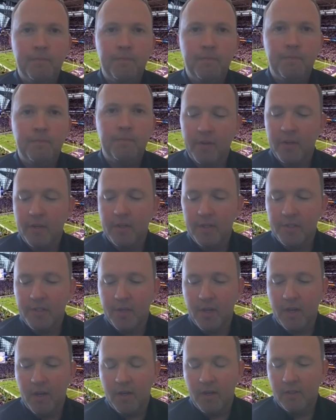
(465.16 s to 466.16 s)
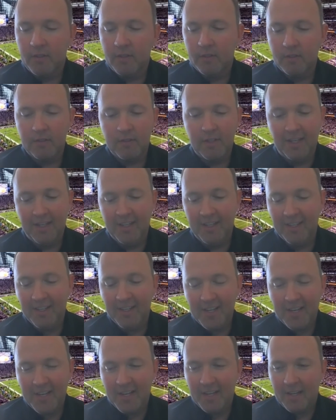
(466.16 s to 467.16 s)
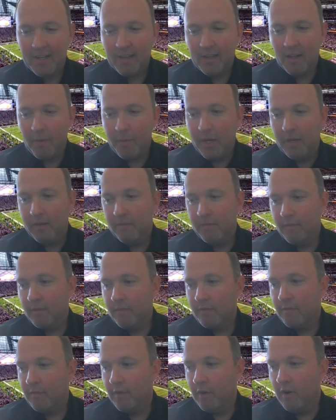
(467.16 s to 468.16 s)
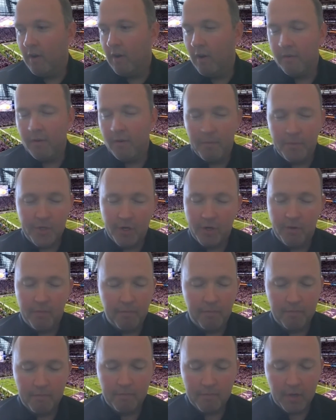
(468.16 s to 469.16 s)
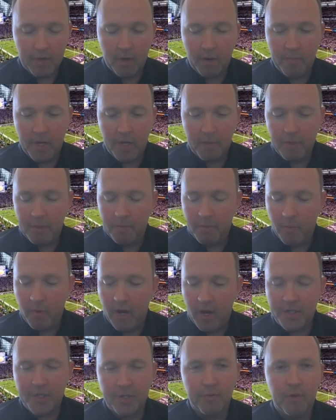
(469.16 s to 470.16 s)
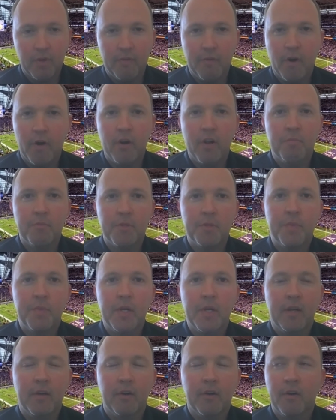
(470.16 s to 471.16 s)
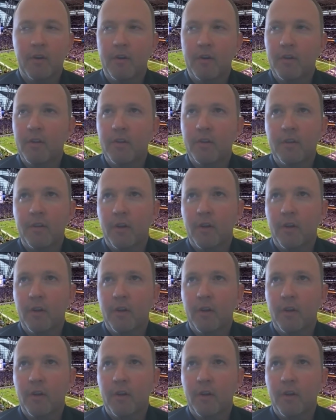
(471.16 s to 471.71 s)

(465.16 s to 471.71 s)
is. I mean, I'm sure many people watching will have heard him speak or